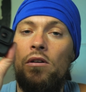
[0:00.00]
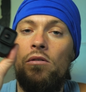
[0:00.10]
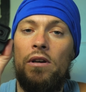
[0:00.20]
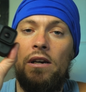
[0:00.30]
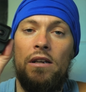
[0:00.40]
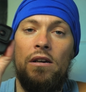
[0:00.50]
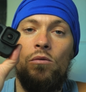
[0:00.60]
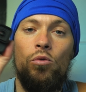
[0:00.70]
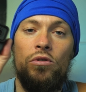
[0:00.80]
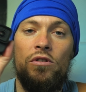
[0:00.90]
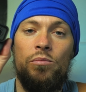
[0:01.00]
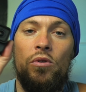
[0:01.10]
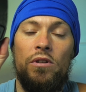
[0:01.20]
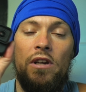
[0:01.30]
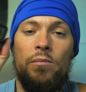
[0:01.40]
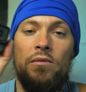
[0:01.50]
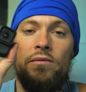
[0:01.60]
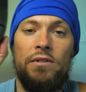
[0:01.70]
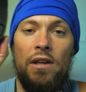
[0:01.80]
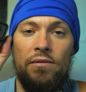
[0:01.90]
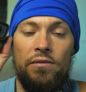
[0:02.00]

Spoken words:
all kind of water sport type of stuff.